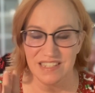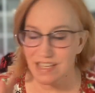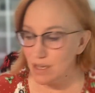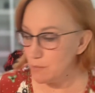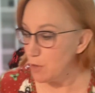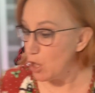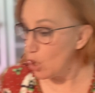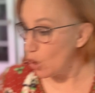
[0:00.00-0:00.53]

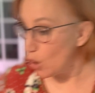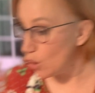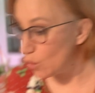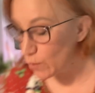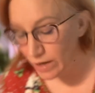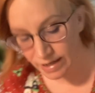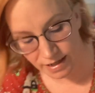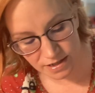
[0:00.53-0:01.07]
And
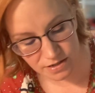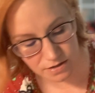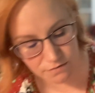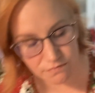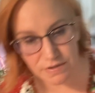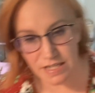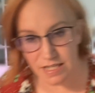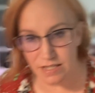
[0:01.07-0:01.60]
I should
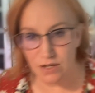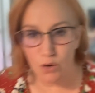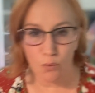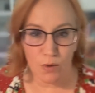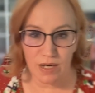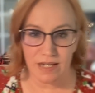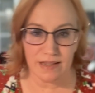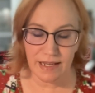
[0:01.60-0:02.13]
read
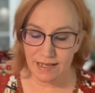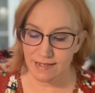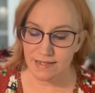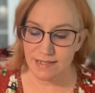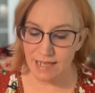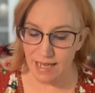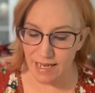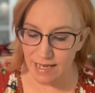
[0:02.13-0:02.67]
what they
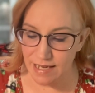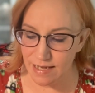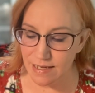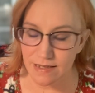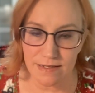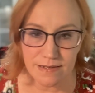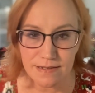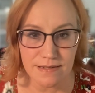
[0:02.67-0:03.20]
say
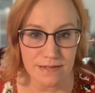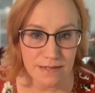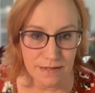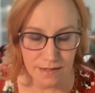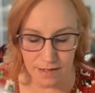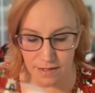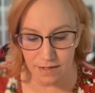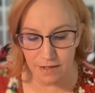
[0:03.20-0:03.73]
is
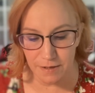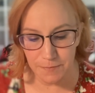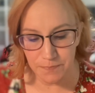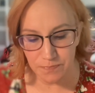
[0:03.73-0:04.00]
the